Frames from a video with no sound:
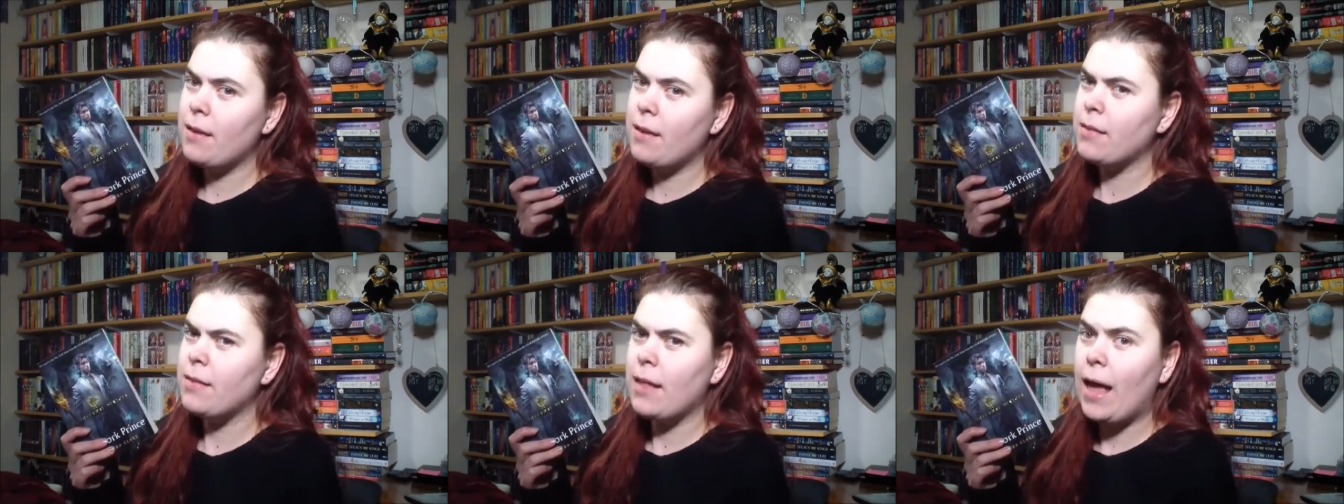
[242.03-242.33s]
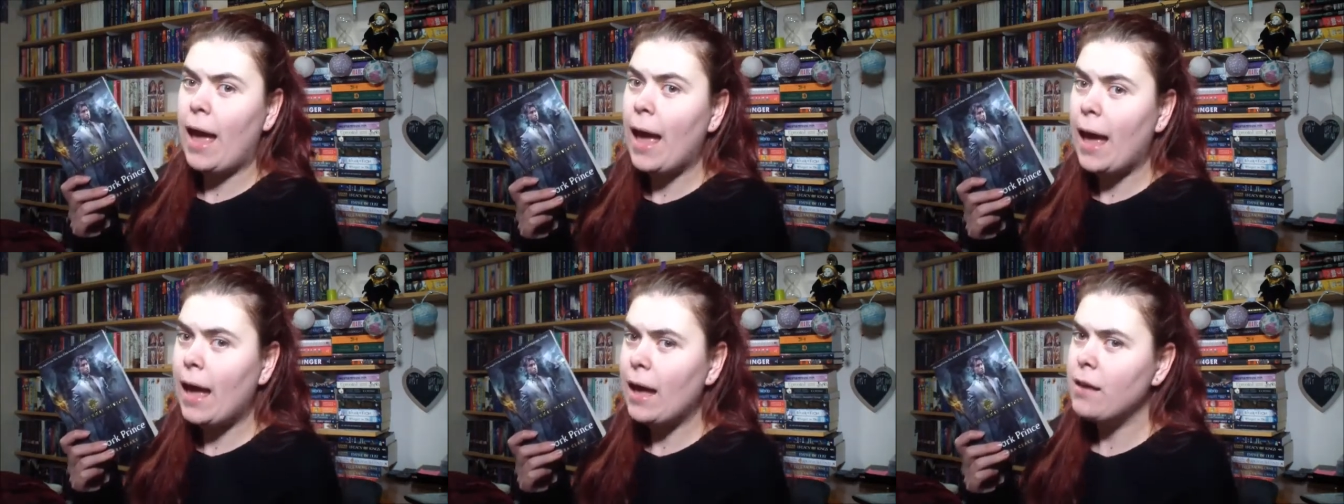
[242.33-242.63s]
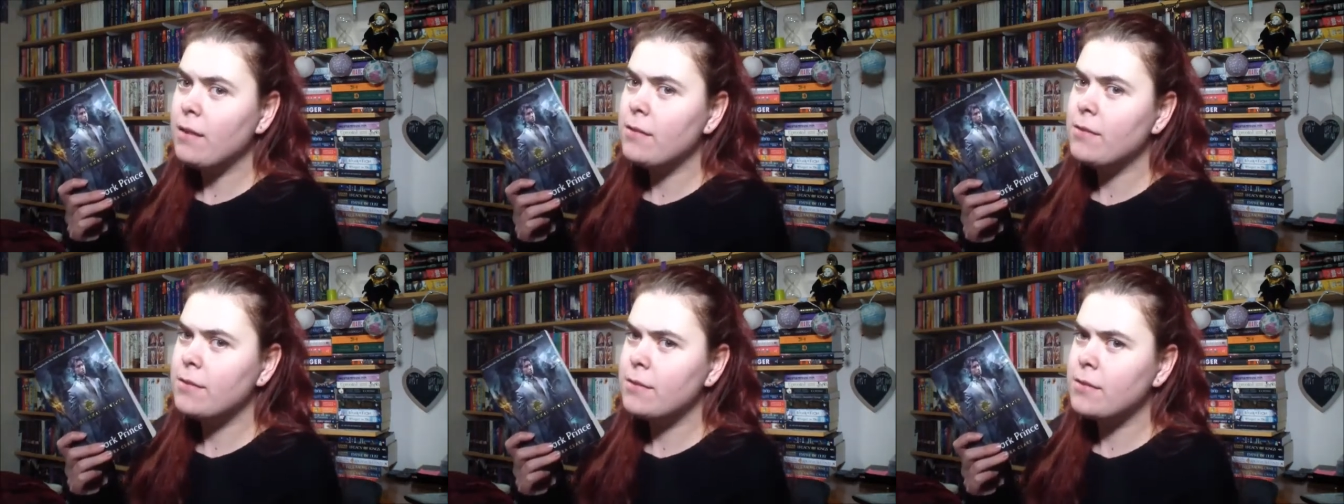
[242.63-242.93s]
Like, the
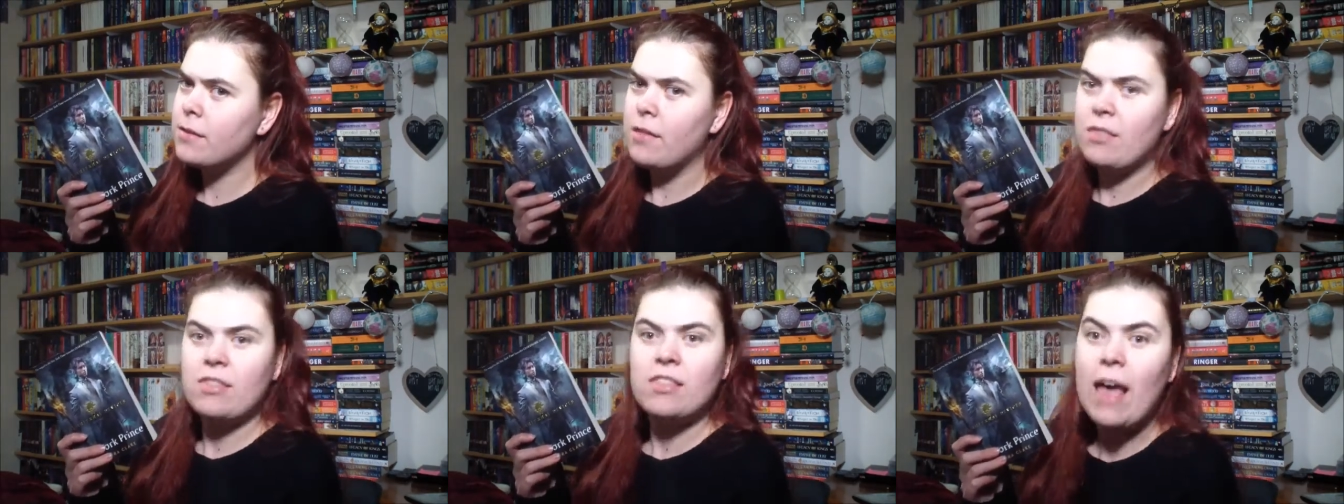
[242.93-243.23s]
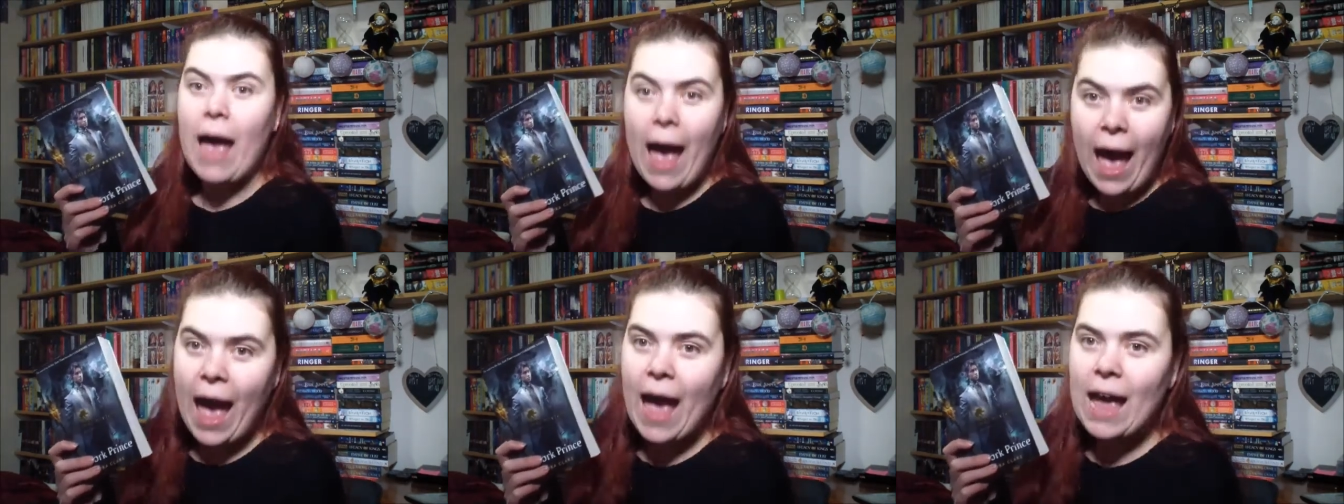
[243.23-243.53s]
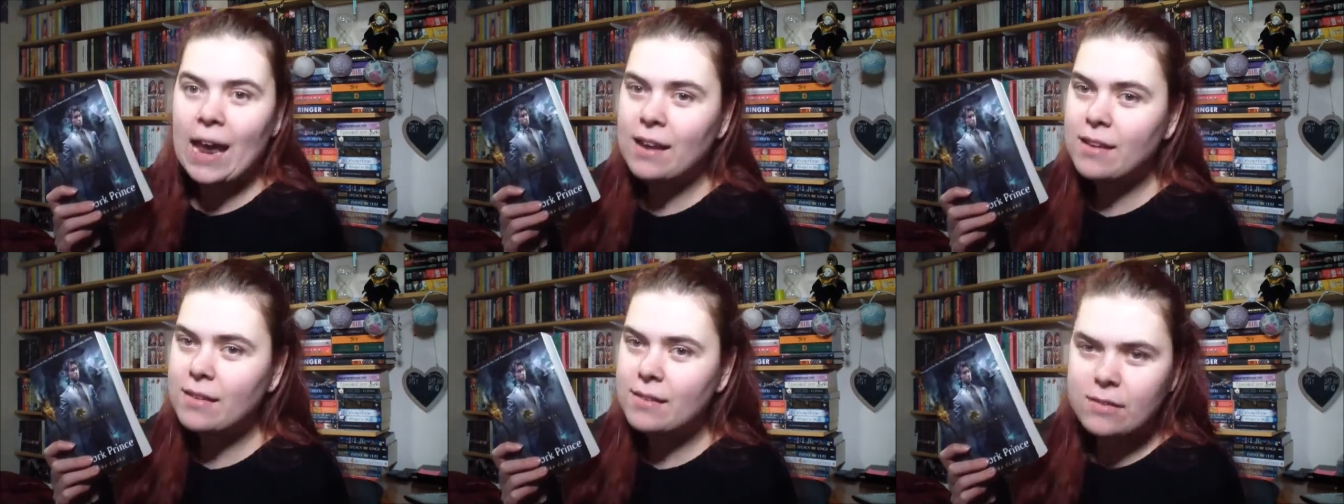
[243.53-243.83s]
angst, the
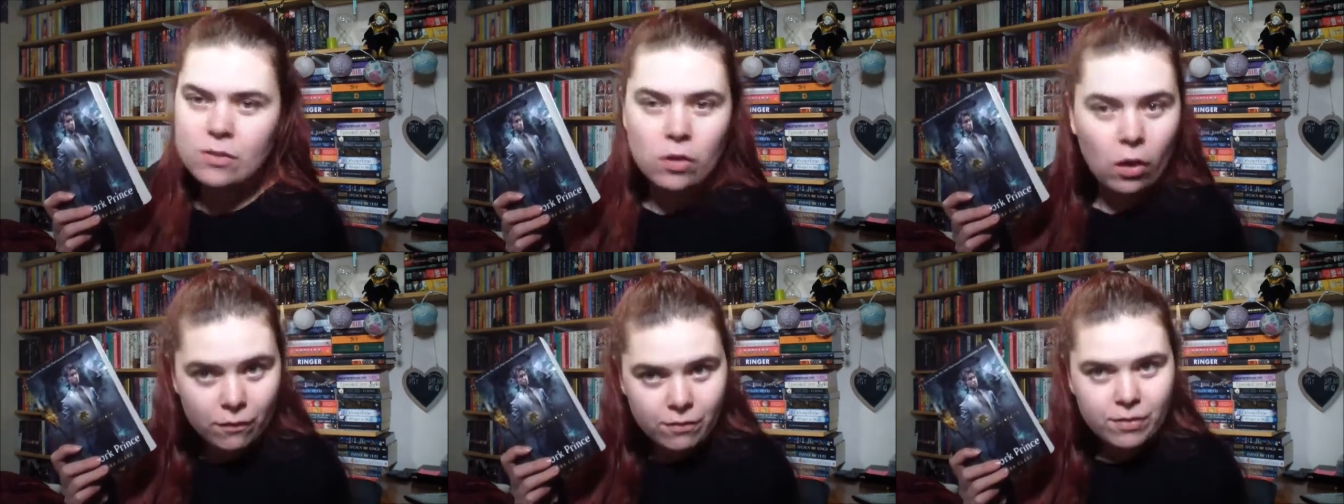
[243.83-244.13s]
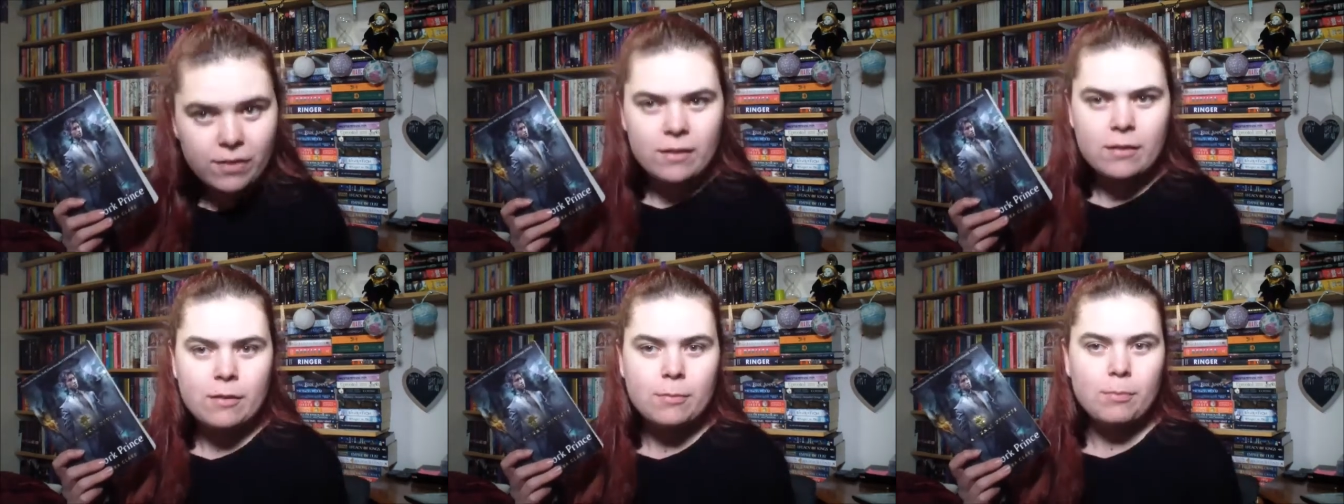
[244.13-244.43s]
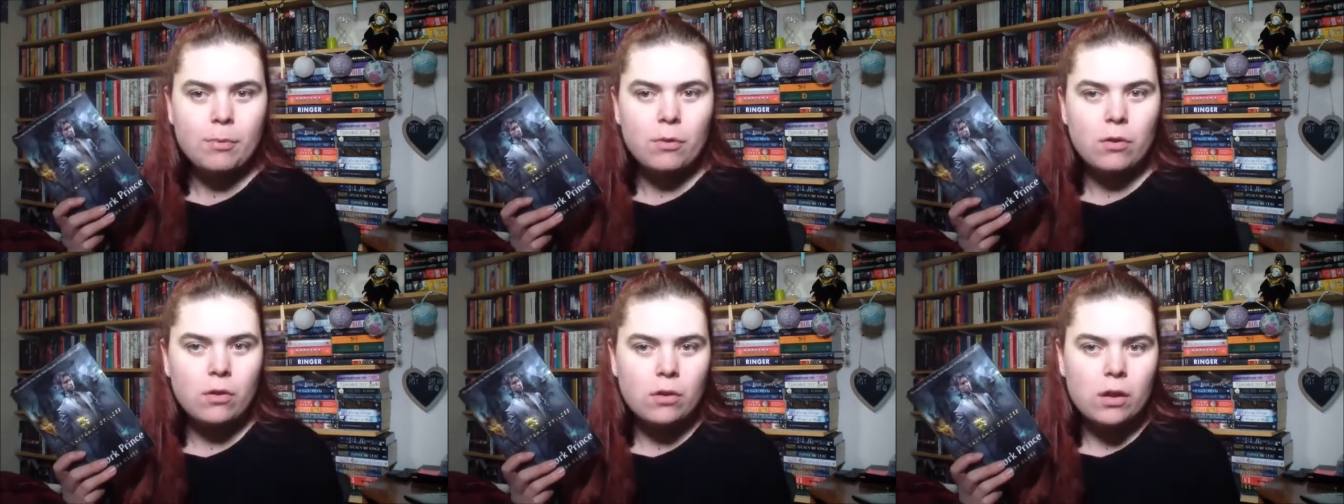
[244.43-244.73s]
angst of this
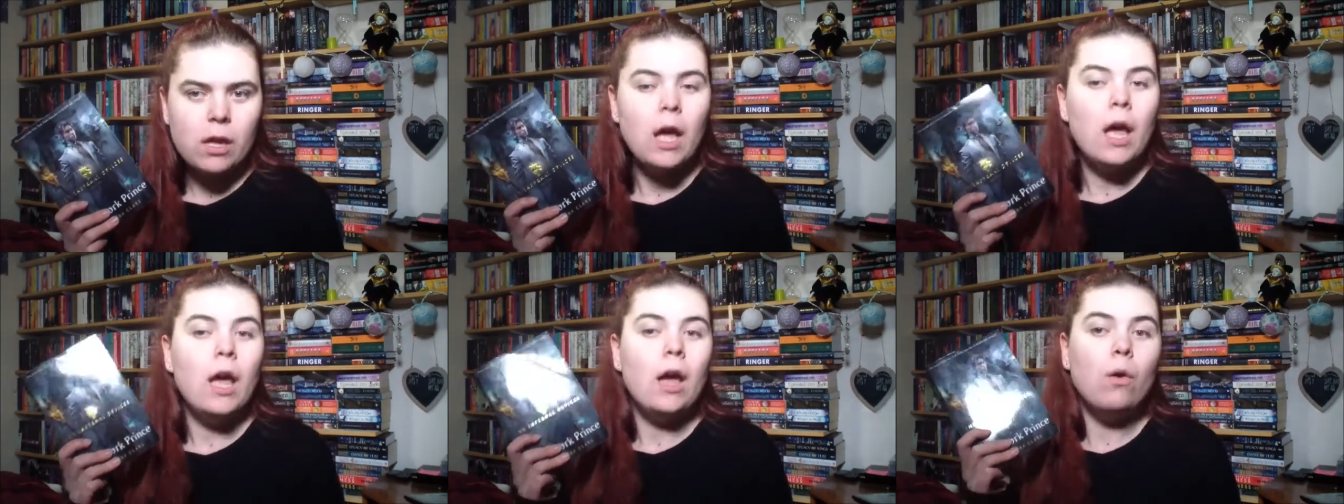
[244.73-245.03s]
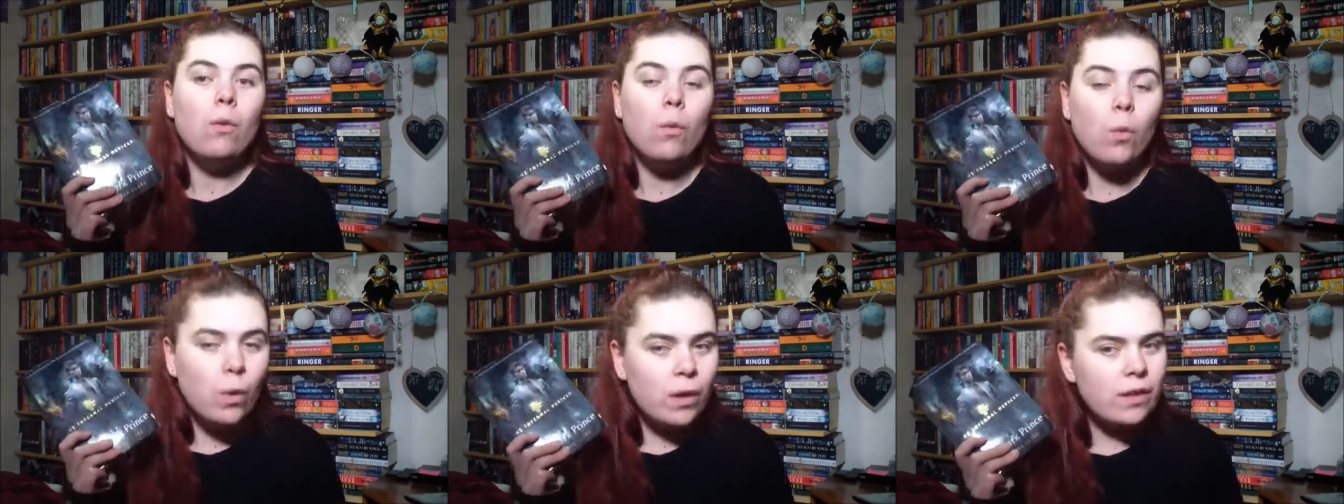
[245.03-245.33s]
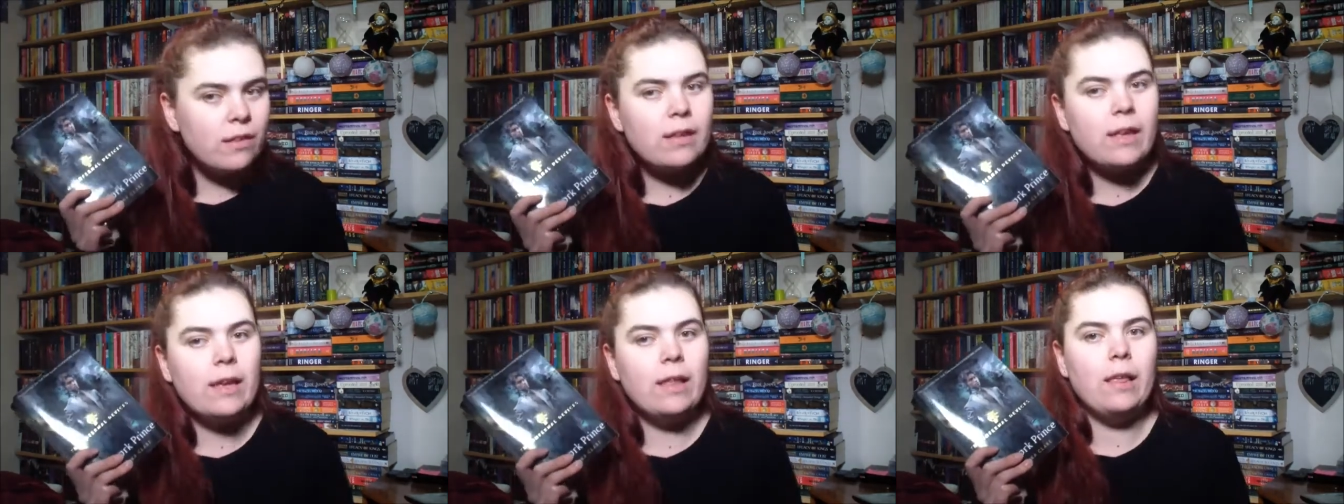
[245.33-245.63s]
book
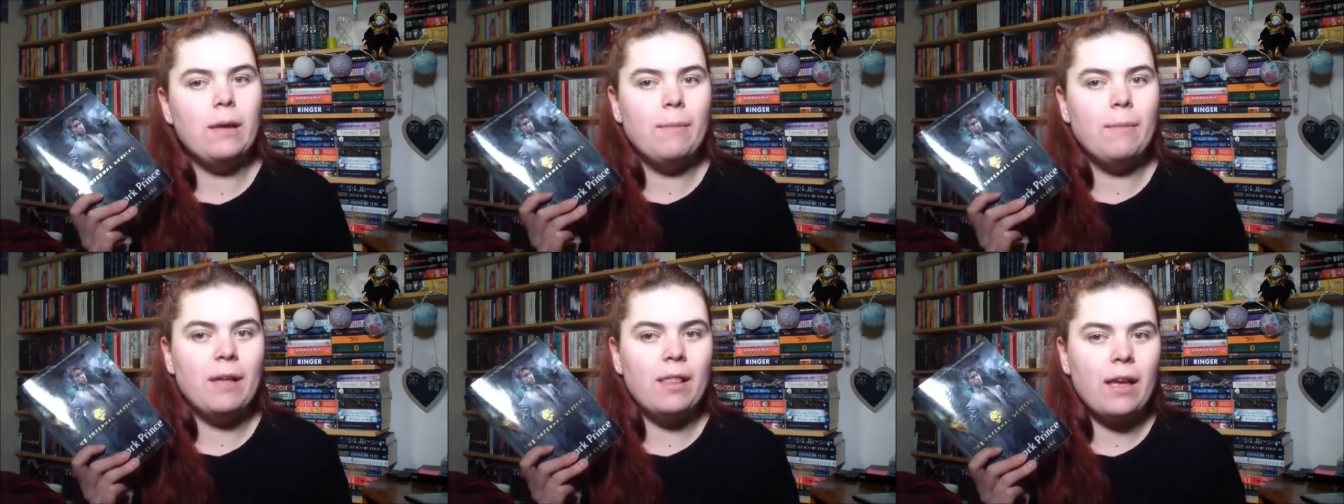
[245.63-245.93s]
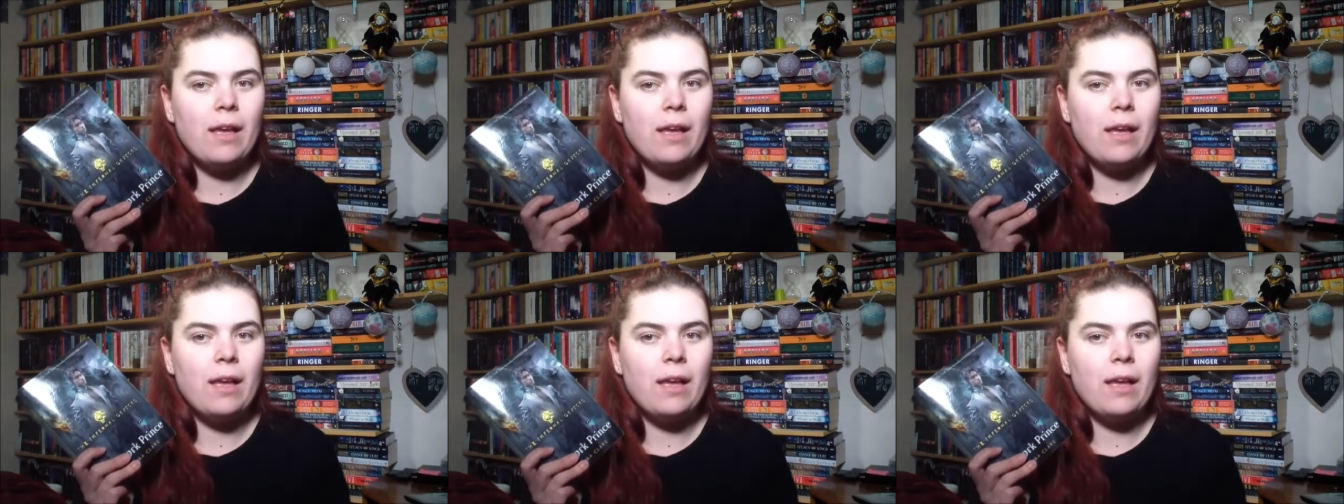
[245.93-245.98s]
is killing me.